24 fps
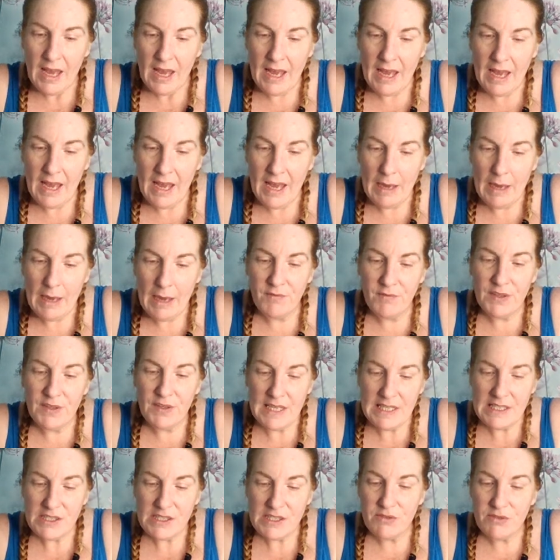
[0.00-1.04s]

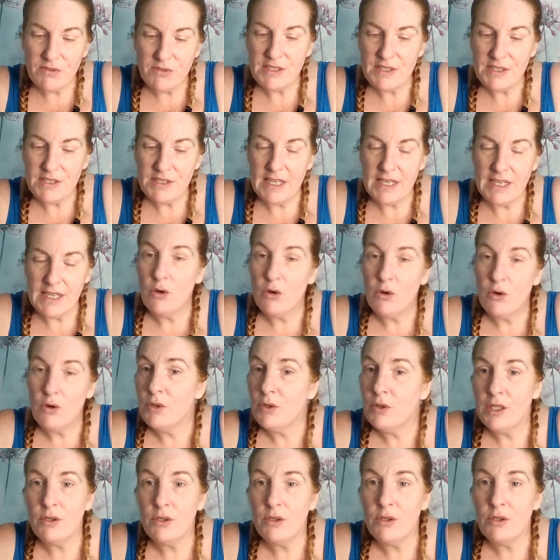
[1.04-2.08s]
Vanessa is saying
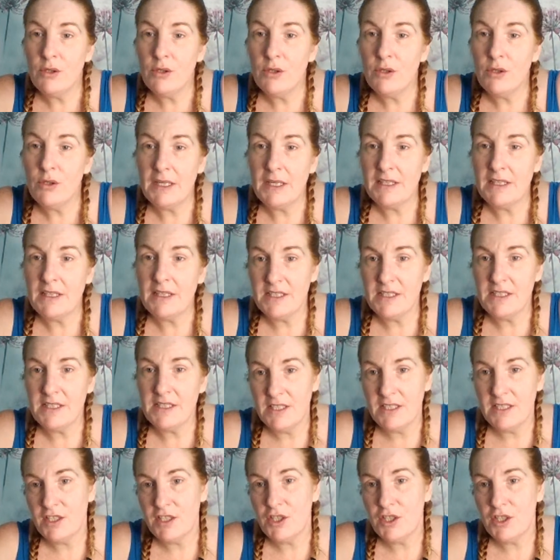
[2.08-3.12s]
only you can make this
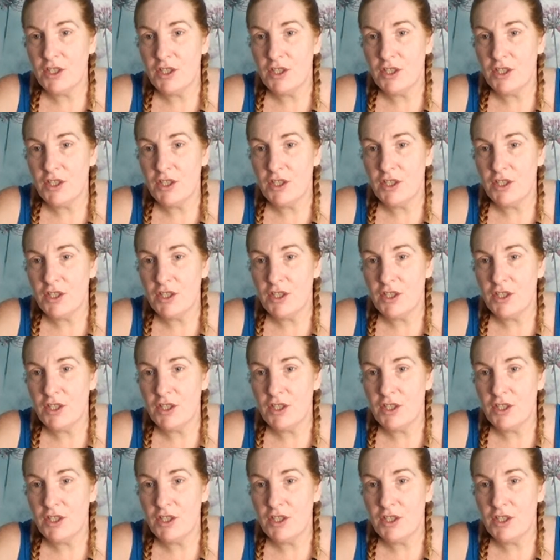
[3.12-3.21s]
decision.